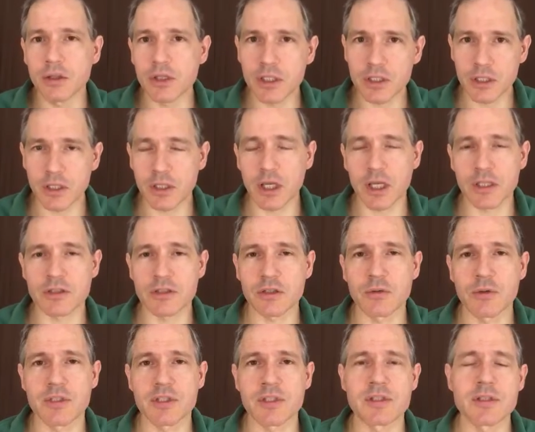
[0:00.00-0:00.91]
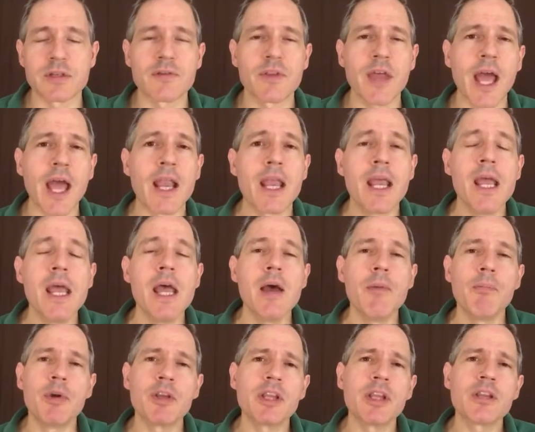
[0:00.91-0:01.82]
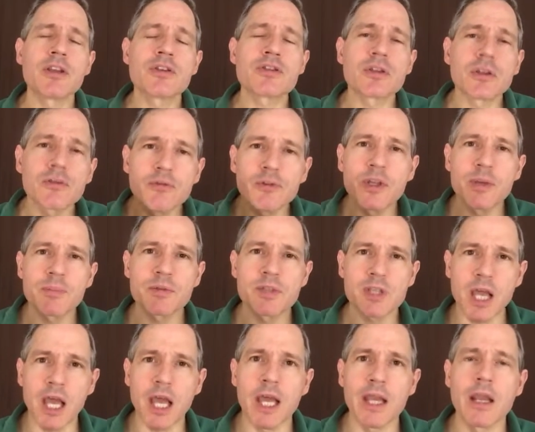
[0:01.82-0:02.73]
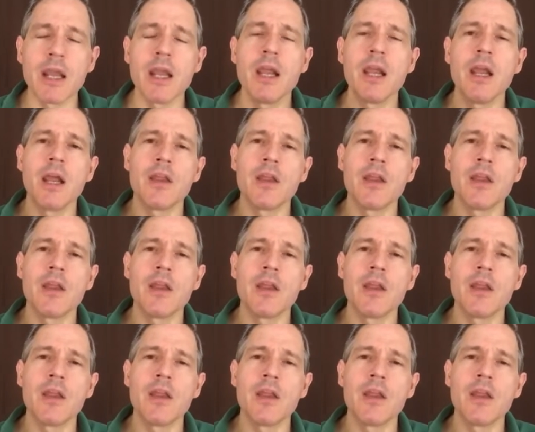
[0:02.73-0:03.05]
look at the consequences of that. But then there's the flip side.